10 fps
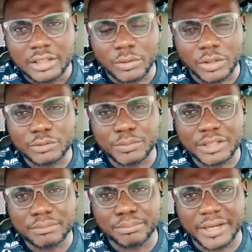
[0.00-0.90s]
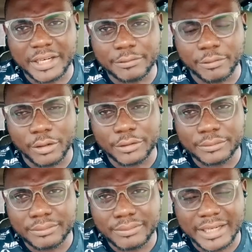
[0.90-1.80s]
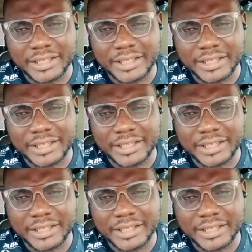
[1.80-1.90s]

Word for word: he was being prayed for by